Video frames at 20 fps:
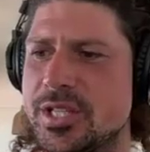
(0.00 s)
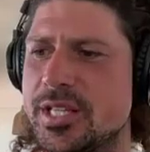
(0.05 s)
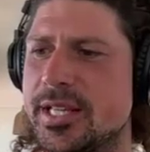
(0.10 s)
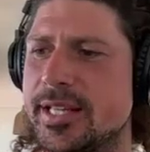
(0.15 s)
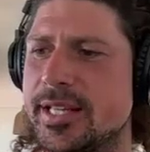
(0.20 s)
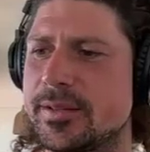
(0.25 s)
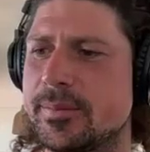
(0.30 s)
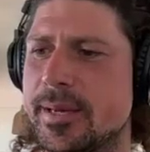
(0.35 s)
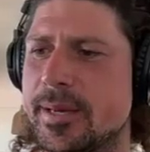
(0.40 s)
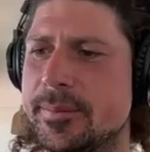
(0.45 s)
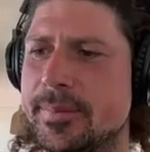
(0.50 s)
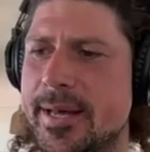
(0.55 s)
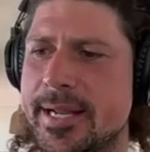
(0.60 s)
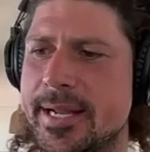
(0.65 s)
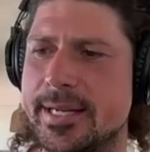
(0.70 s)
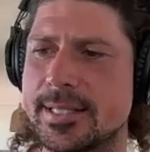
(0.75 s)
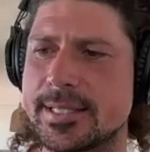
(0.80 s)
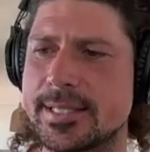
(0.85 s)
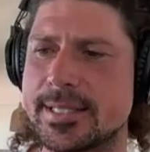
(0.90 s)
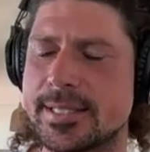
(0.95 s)
that my
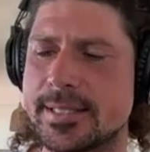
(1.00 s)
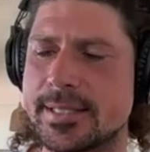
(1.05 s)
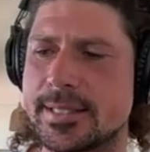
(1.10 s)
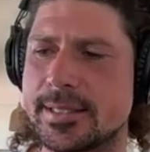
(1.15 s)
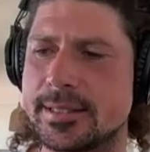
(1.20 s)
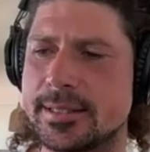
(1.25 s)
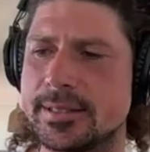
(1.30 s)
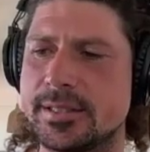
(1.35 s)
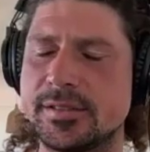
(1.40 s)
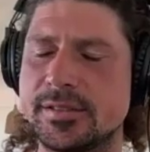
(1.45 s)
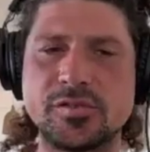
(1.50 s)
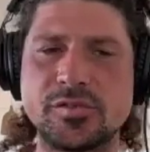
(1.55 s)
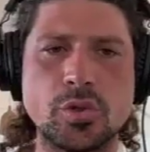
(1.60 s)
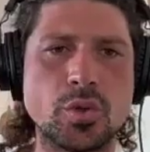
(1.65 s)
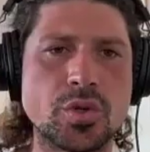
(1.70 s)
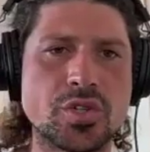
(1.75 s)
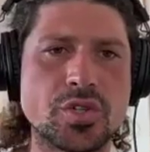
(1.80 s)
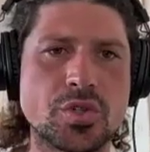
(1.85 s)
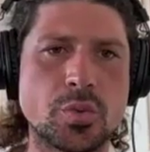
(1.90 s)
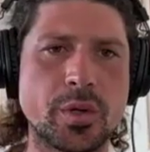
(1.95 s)
parents
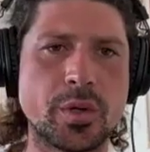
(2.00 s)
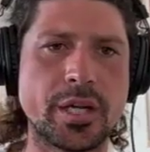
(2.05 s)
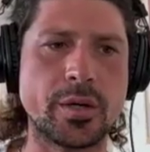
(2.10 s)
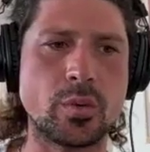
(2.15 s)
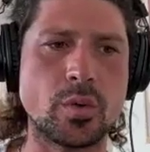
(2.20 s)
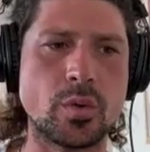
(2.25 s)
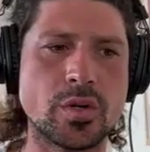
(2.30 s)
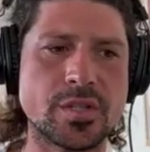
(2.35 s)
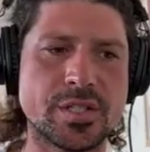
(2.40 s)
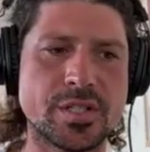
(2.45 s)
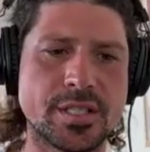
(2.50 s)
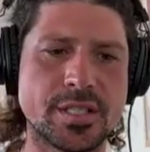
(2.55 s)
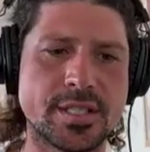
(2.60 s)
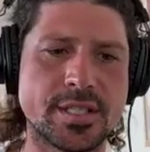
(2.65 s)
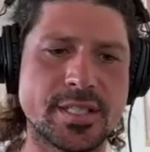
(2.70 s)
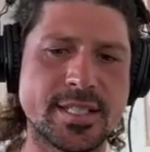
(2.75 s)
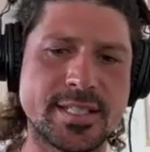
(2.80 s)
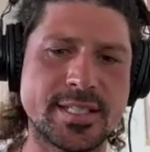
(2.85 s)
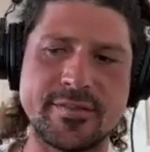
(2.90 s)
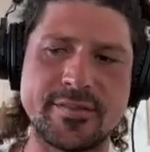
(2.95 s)
divorced when I was
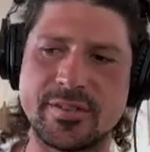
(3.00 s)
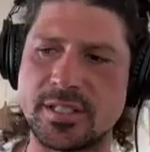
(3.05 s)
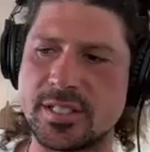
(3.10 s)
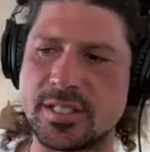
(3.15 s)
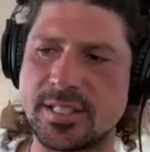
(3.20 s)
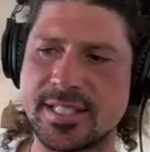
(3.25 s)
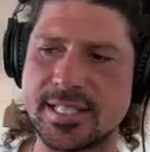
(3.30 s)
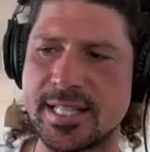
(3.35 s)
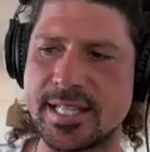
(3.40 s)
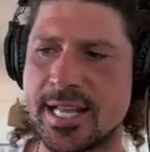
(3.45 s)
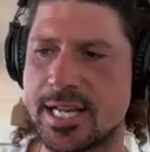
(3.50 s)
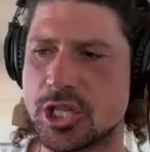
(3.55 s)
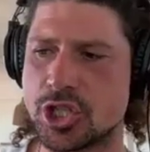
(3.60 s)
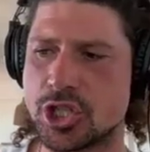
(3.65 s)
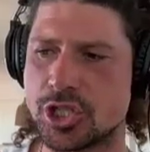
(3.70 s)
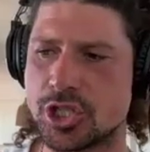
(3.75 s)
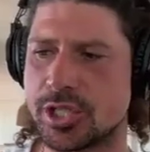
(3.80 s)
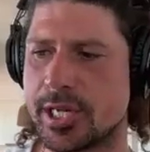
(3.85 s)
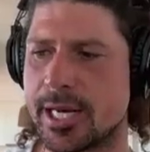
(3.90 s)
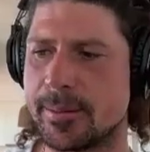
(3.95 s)
7 slash
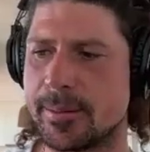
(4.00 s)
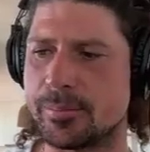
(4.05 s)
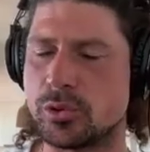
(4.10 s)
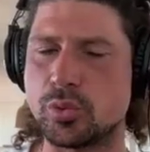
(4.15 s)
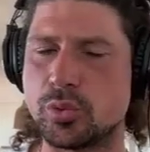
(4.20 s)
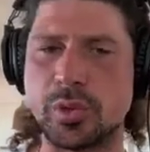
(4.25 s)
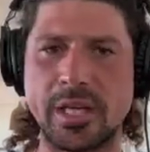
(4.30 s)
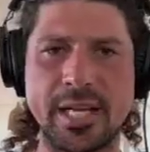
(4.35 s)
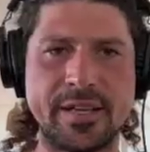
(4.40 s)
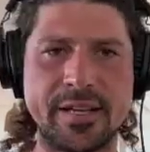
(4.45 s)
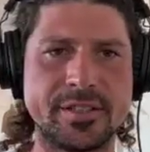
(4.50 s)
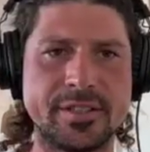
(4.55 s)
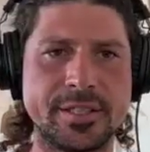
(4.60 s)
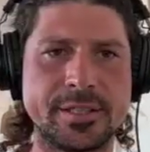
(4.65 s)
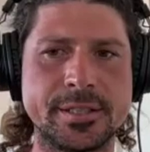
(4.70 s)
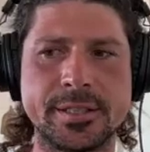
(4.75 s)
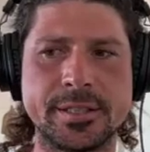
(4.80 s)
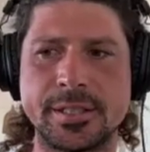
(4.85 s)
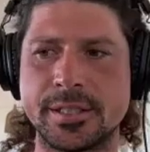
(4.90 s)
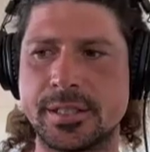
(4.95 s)
up to
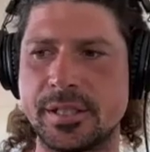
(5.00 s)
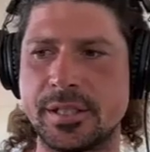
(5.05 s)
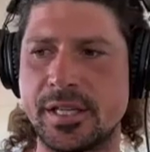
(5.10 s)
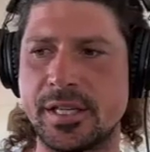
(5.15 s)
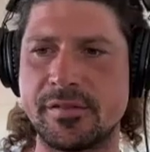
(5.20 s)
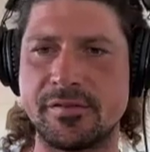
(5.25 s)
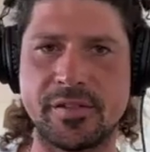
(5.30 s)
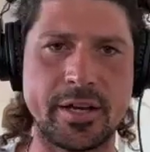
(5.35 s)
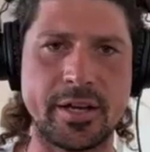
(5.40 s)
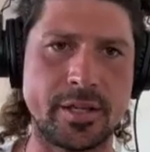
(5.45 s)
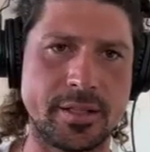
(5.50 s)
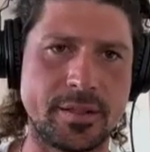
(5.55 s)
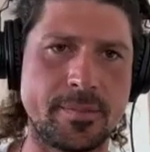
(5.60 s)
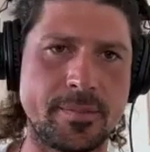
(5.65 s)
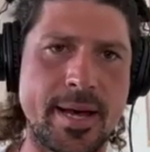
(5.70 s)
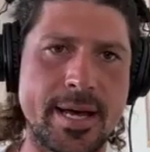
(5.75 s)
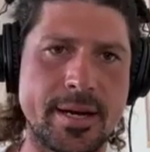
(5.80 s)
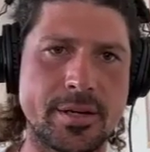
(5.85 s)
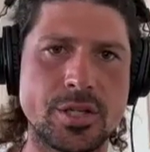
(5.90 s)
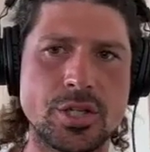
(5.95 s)
11 in a violent
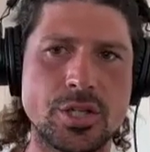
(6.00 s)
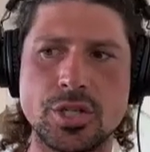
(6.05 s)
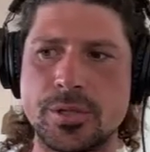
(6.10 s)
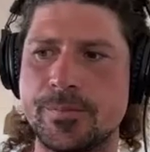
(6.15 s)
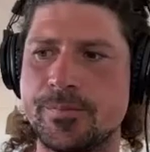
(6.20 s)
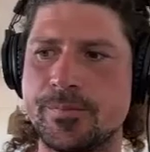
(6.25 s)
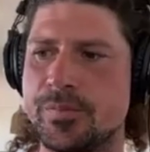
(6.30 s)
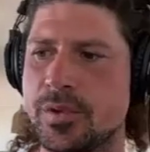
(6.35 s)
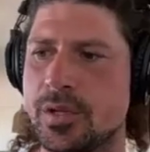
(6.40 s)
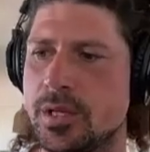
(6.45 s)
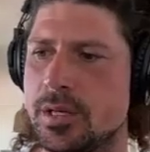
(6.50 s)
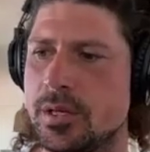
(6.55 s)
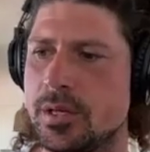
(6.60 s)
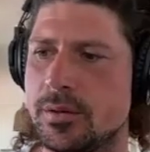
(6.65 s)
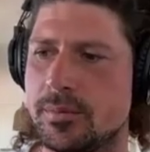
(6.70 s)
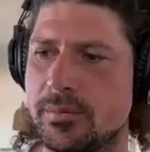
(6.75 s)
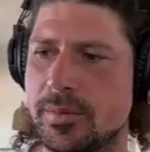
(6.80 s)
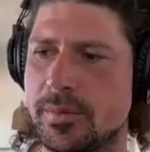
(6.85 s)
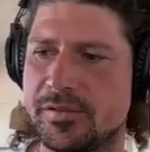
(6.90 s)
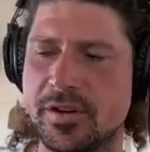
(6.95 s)
marriage,
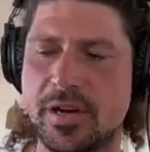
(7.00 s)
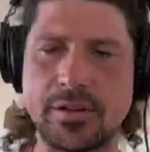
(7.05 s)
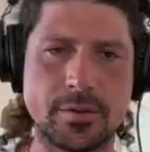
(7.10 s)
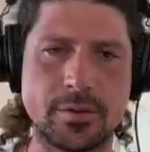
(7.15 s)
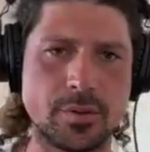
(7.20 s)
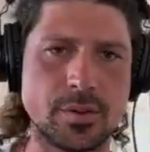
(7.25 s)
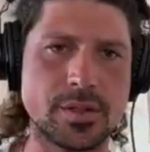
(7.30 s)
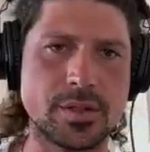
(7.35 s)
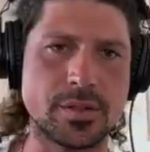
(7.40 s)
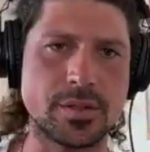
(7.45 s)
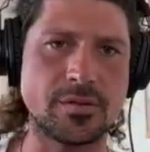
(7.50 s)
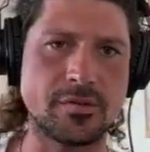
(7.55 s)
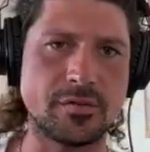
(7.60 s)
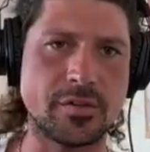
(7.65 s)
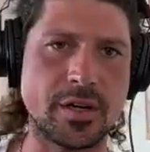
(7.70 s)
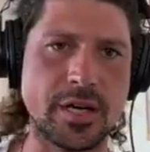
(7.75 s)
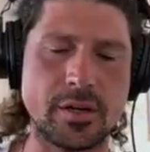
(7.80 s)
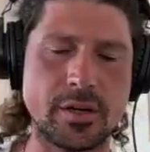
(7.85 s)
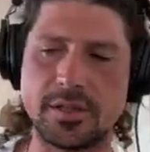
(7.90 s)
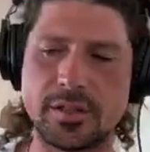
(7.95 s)
my father was
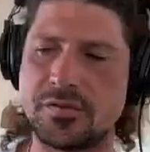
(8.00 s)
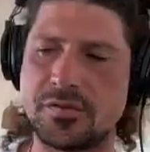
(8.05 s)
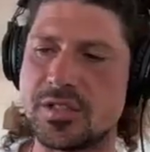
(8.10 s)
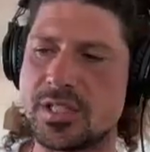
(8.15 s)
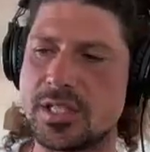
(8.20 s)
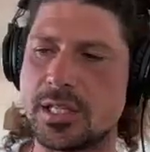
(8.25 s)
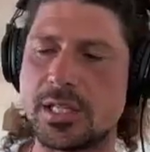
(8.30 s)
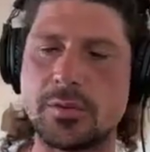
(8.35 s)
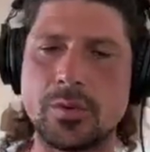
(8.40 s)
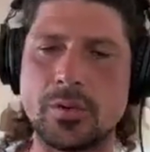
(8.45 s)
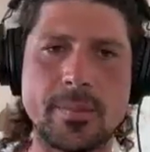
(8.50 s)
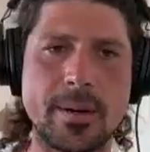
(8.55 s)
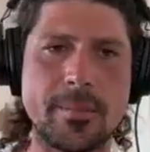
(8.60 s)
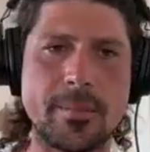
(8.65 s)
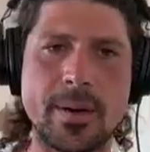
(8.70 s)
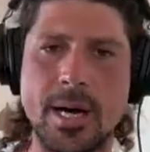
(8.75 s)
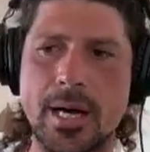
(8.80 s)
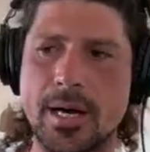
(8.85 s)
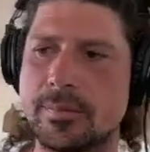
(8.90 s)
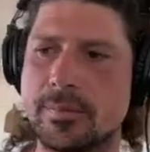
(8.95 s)
violent physically with my
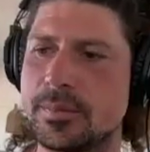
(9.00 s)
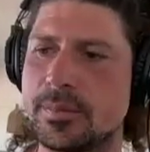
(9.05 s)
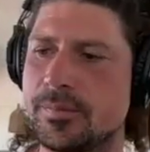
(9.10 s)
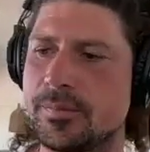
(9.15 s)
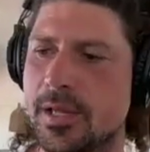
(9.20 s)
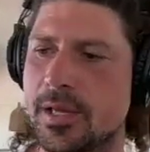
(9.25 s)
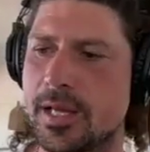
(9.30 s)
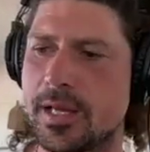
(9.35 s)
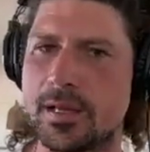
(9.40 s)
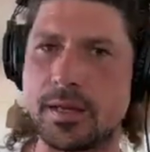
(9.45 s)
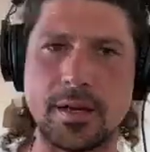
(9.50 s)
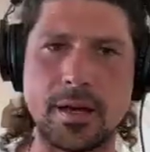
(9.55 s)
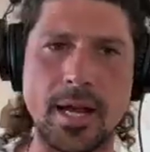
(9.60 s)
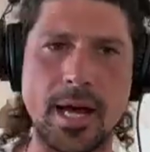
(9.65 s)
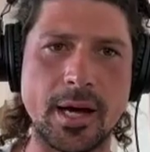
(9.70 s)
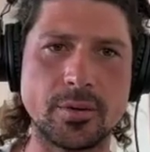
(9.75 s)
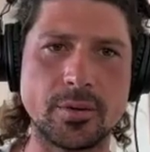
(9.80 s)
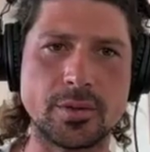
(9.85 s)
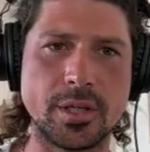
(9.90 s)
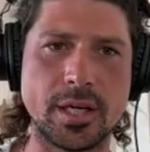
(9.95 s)
mom, and now
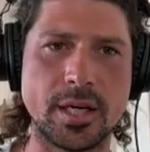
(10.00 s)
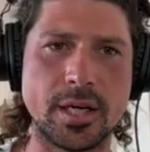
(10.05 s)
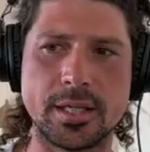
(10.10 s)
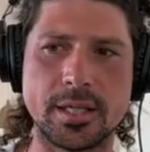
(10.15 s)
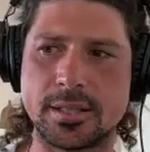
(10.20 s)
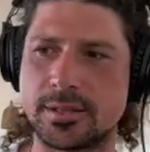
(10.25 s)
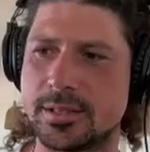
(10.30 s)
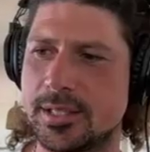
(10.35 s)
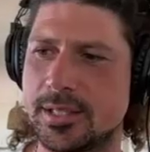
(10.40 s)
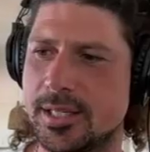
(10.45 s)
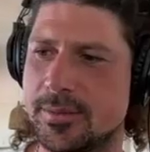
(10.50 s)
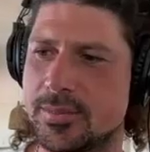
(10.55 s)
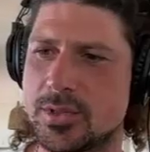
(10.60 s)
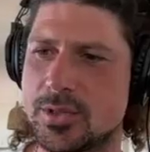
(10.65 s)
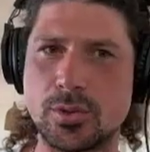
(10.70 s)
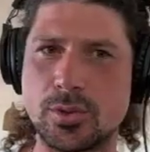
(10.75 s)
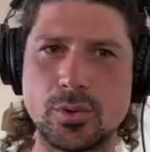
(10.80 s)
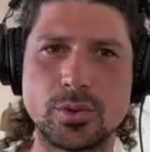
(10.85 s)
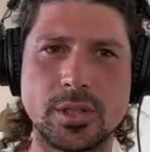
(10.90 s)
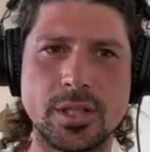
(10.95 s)
they are
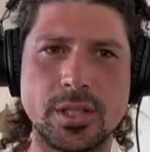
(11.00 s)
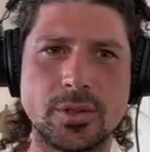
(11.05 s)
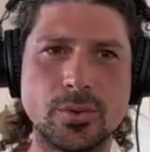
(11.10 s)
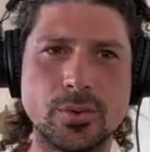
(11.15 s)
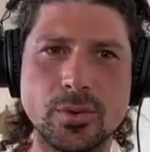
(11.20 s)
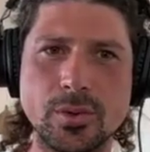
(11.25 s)
absolutely cool.